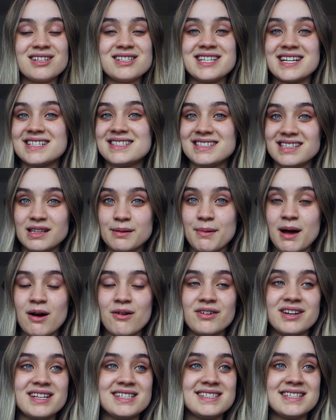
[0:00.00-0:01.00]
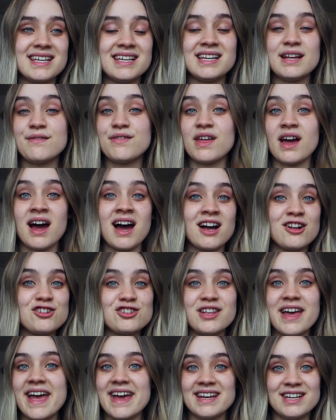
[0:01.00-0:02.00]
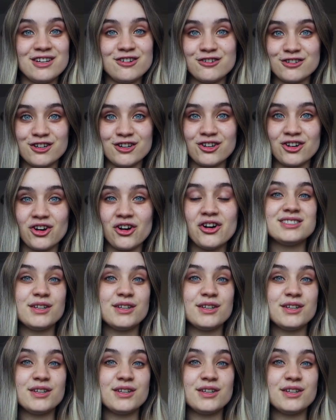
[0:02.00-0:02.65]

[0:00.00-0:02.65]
testing them out and seeing if they are actually any good or not.